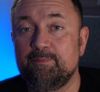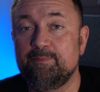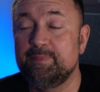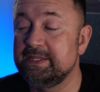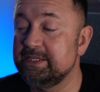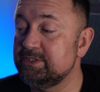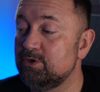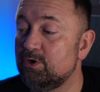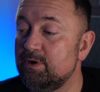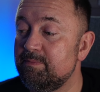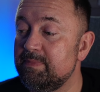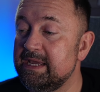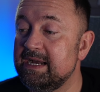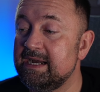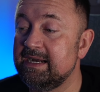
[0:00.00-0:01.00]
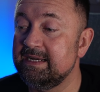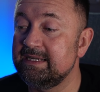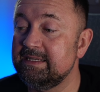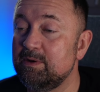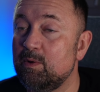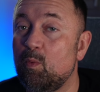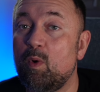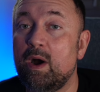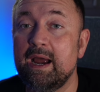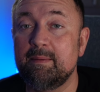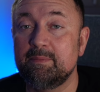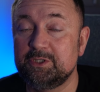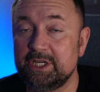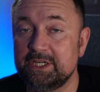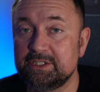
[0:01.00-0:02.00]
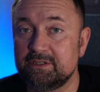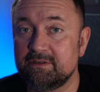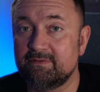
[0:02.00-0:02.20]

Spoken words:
the story behind why I'm changing the